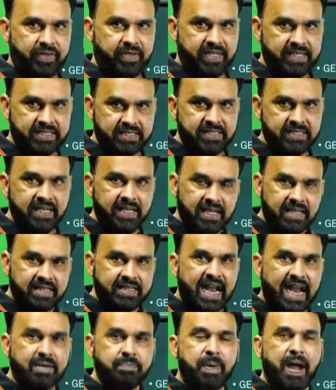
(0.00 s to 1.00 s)
Yes,
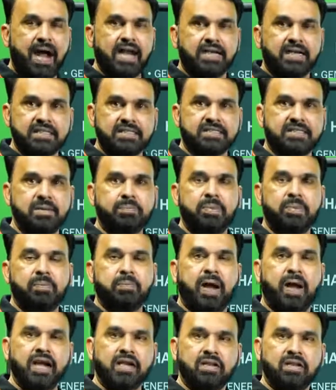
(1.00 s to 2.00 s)
that part is a simple
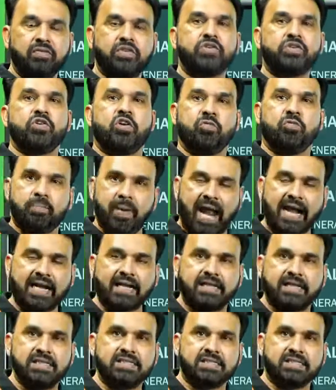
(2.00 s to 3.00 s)
part which you have
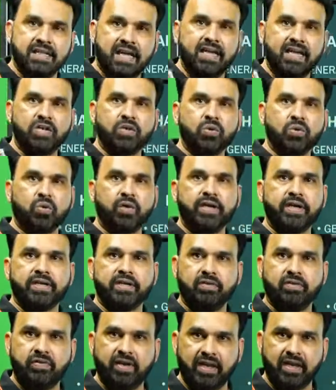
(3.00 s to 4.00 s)
practiced and you know
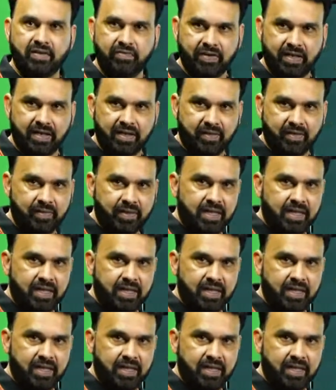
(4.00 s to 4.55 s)
it very well.